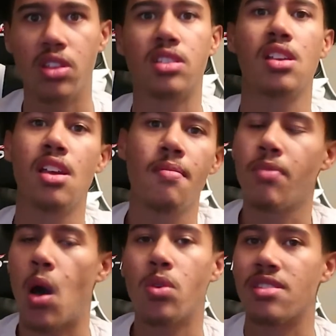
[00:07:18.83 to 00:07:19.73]
this.
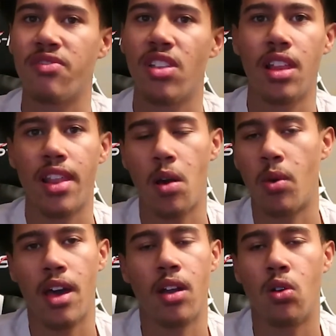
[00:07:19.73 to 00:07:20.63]
I wasn't feeling that
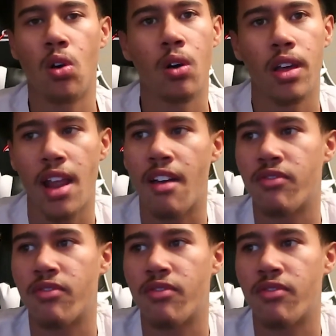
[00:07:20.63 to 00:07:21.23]
way at all, and